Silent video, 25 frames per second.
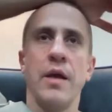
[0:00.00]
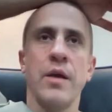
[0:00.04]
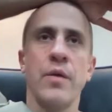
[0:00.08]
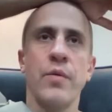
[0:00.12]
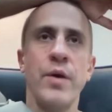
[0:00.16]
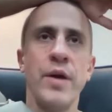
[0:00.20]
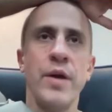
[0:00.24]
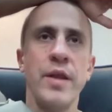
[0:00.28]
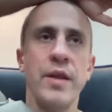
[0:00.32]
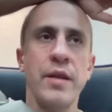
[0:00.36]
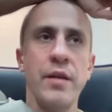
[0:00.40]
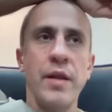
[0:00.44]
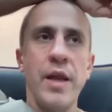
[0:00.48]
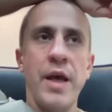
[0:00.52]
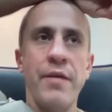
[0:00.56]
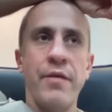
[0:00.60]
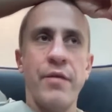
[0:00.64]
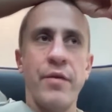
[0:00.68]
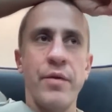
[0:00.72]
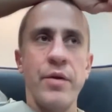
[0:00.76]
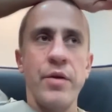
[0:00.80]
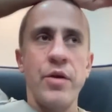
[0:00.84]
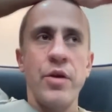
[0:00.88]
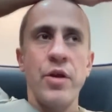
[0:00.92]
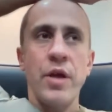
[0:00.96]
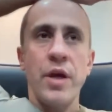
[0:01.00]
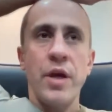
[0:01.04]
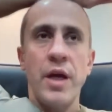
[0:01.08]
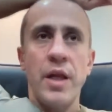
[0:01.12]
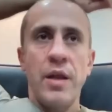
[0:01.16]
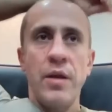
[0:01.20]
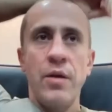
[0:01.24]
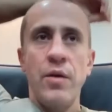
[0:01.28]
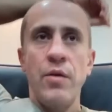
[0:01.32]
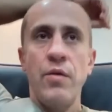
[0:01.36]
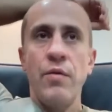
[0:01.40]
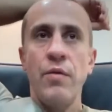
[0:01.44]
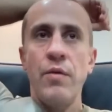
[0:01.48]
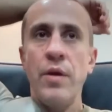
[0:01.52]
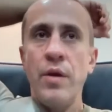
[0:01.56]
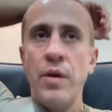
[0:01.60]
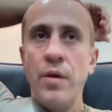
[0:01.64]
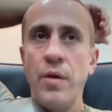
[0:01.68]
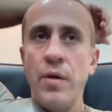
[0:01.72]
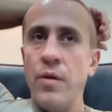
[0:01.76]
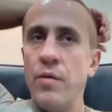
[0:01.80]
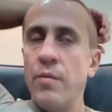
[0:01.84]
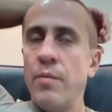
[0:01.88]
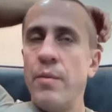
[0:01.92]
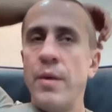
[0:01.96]
crazy leverage, and
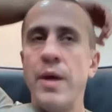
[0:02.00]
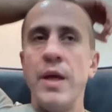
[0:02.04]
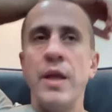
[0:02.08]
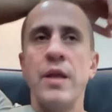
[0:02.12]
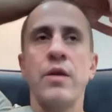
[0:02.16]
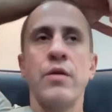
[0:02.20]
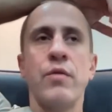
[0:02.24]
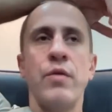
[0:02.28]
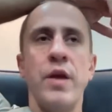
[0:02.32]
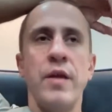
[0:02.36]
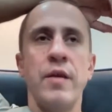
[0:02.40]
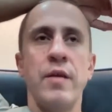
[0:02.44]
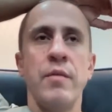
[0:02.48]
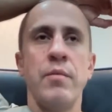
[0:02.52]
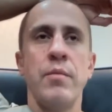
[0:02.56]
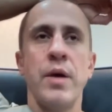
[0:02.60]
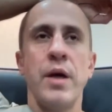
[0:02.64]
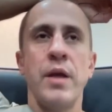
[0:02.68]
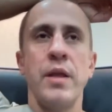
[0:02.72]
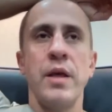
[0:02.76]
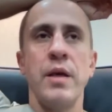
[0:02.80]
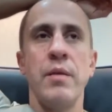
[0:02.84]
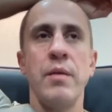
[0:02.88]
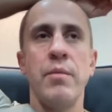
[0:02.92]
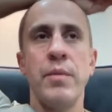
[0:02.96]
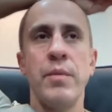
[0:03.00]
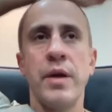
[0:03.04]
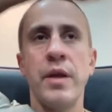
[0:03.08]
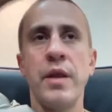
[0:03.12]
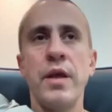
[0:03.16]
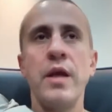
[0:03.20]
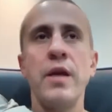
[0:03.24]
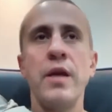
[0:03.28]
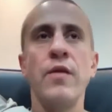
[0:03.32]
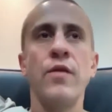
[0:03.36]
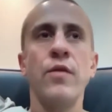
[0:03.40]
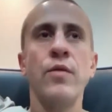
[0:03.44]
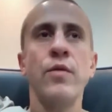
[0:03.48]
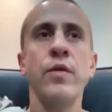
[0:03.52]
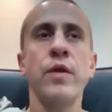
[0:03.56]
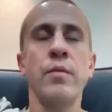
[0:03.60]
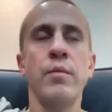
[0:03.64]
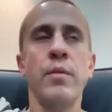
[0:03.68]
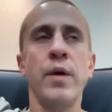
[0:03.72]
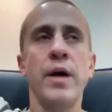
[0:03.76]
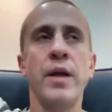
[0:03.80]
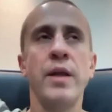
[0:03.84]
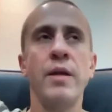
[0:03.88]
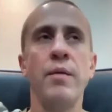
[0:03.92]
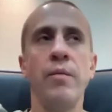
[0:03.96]
you made crazy money, but they took the
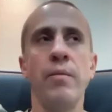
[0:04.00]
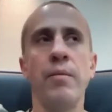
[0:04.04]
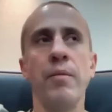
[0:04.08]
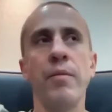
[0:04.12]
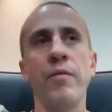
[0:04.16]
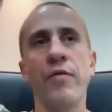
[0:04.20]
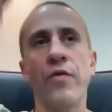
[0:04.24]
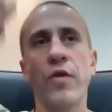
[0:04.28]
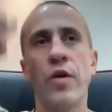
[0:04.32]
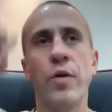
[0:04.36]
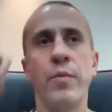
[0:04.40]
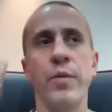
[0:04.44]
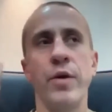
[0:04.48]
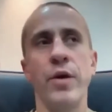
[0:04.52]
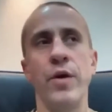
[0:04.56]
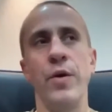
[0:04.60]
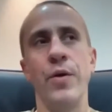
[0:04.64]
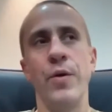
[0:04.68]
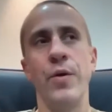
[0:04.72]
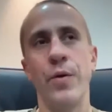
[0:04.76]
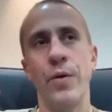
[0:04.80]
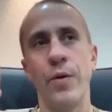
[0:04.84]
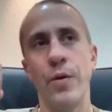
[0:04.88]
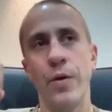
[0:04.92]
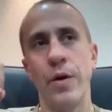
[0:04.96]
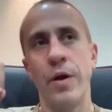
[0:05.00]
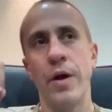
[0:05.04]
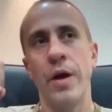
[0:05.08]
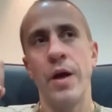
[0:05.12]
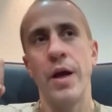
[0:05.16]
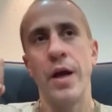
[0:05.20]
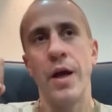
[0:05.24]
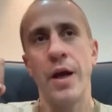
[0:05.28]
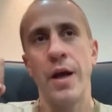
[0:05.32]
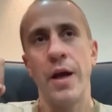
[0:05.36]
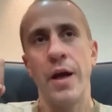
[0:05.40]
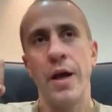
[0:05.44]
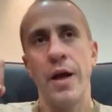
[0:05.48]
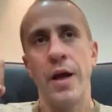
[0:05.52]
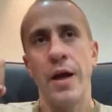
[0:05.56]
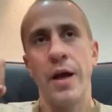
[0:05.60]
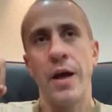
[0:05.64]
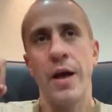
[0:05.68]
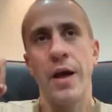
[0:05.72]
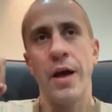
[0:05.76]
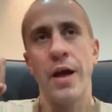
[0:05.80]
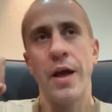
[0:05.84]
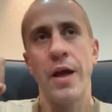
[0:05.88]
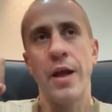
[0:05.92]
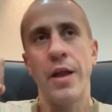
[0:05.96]
money from you,
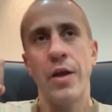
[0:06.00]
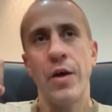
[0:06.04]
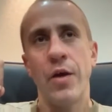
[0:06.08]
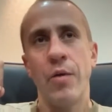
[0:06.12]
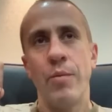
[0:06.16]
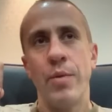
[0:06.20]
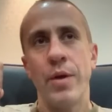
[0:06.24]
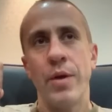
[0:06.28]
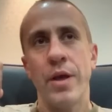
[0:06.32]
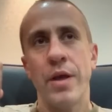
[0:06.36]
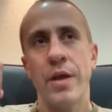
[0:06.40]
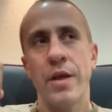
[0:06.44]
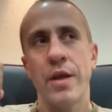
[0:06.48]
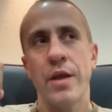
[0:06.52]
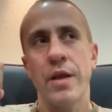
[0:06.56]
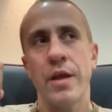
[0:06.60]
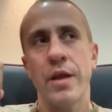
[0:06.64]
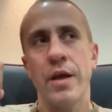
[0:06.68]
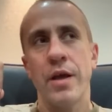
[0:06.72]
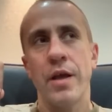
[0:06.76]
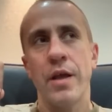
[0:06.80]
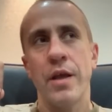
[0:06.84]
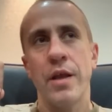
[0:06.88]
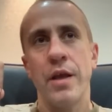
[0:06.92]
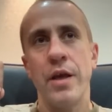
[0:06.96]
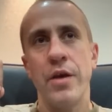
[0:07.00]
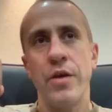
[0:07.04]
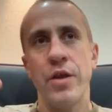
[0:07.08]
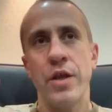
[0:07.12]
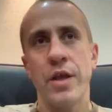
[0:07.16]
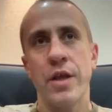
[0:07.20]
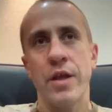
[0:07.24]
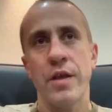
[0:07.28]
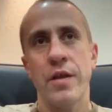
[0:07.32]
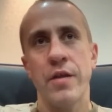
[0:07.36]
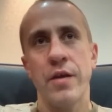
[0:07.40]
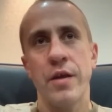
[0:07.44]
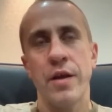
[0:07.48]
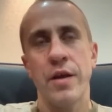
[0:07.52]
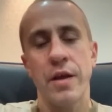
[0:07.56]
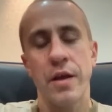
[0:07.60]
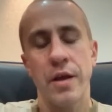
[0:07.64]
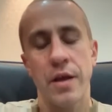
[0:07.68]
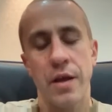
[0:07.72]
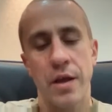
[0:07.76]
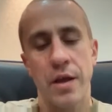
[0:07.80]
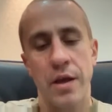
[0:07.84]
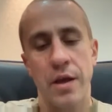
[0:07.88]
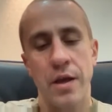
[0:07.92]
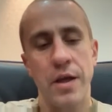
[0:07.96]
because they just,
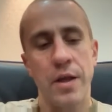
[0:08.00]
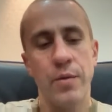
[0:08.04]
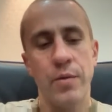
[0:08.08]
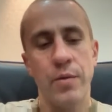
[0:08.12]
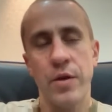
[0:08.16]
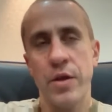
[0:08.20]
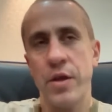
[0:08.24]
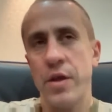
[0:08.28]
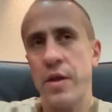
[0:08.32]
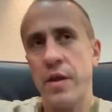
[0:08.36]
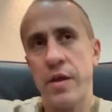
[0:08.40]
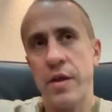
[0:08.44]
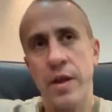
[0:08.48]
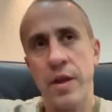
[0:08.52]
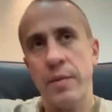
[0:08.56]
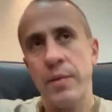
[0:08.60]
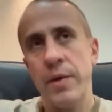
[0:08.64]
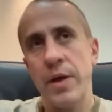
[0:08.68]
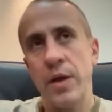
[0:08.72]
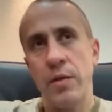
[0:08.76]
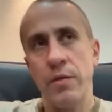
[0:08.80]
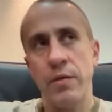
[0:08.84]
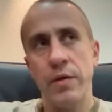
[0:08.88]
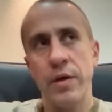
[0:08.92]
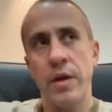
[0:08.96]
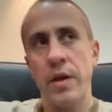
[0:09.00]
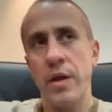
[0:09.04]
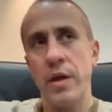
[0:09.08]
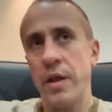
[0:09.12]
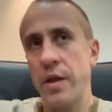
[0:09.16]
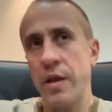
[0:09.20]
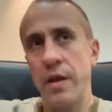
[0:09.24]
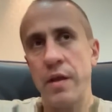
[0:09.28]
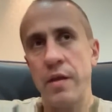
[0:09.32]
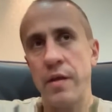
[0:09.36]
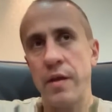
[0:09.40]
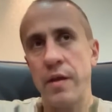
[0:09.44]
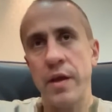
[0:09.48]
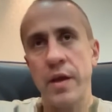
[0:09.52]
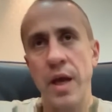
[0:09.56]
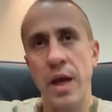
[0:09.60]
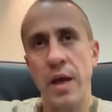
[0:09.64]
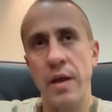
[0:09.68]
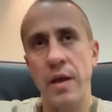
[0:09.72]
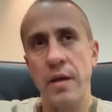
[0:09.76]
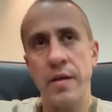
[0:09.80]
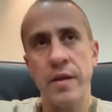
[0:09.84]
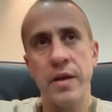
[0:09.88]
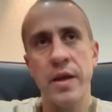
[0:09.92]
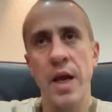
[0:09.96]
it was just some kind of,
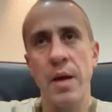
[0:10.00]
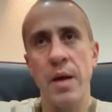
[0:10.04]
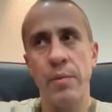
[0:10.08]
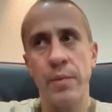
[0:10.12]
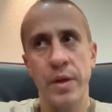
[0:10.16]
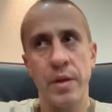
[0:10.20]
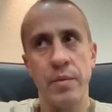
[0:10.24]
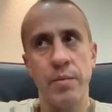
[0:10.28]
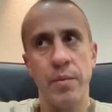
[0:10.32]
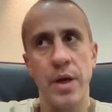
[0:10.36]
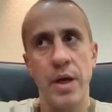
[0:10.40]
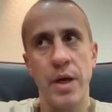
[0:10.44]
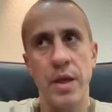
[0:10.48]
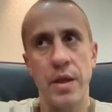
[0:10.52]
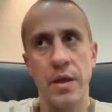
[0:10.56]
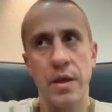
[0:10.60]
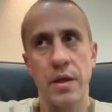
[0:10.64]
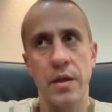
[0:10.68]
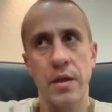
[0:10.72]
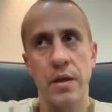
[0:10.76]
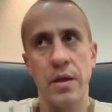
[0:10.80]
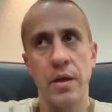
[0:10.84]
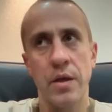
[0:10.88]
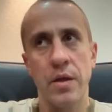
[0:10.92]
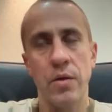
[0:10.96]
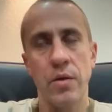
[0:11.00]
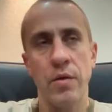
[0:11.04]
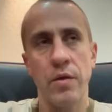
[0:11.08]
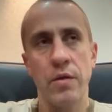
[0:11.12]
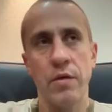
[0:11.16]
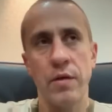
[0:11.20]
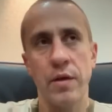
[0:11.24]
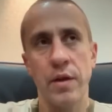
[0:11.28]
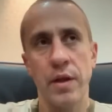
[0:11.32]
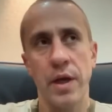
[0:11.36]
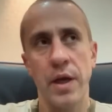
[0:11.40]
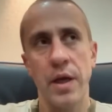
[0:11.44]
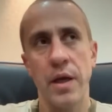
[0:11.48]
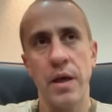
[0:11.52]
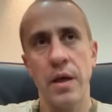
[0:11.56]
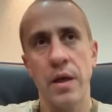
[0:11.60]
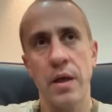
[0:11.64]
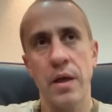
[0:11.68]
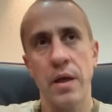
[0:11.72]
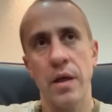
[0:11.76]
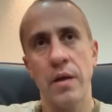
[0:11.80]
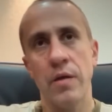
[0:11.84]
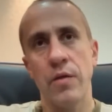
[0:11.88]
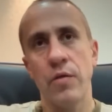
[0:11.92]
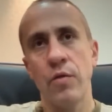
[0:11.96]
it's gambling basically. There's like
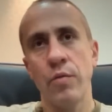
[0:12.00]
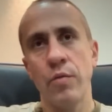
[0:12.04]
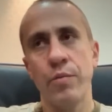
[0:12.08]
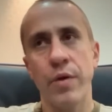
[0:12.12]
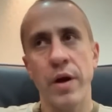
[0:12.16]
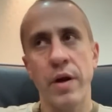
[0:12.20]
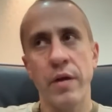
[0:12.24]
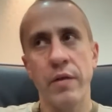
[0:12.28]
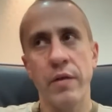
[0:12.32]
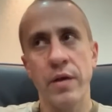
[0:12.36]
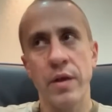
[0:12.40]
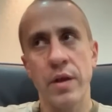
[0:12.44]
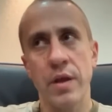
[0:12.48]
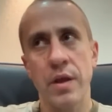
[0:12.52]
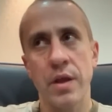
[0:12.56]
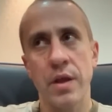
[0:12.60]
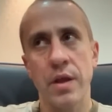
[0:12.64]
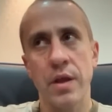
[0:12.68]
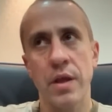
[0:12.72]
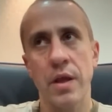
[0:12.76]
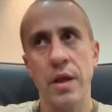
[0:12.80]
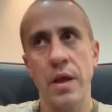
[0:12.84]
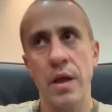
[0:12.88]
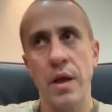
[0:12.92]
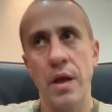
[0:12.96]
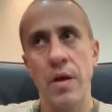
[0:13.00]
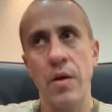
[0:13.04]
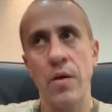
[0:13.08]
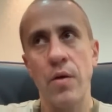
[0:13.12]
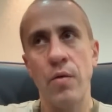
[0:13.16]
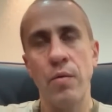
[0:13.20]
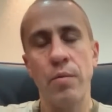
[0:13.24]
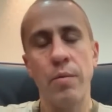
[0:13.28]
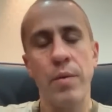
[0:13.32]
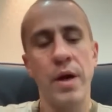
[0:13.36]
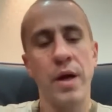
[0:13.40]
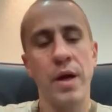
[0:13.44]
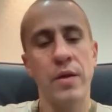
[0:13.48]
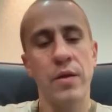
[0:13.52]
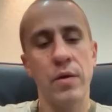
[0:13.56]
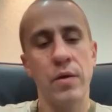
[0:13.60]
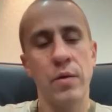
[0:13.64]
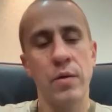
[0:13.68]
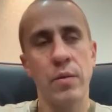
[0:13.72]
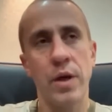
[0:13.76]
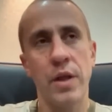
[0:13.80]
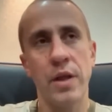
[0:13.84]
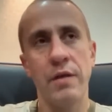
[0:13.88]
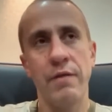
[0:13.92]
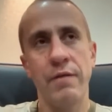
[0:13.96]
two parties who bet
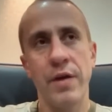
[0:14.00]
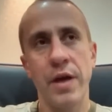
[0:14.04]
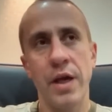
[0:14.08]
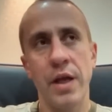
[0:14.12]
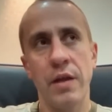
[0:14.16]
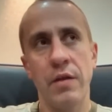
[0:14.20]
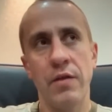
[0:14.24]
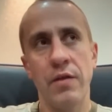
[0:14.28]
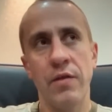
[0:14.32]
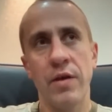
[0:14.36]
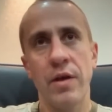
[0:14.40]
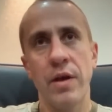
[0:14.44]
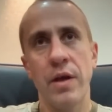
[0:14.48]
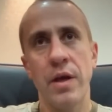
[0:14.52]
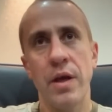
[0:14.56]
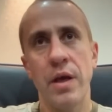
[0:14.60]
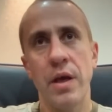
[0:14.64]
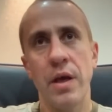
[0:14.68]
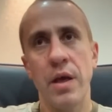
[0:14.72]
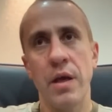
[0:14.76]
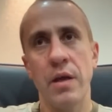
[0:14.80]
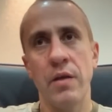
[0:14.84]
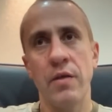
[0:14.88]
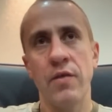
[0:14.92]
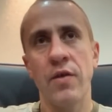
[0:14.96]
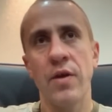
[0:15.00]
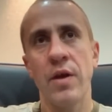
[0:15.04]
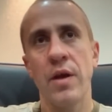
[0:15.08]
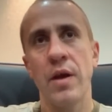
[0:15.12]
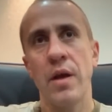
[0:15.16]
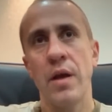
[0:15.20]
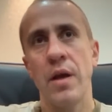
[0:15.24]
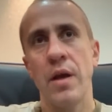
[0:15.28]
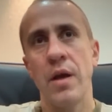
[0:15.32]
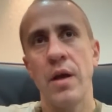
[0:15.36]
on one event, and